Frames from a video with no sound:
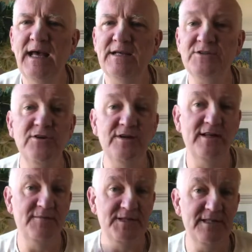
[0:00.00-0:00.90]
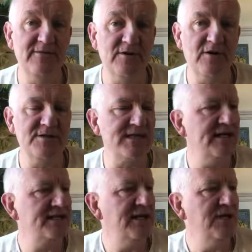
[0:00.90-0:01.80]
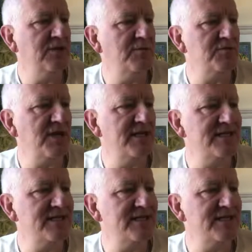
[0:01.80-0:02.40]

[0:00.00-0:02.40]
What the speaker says: certainly in a material context, the most kind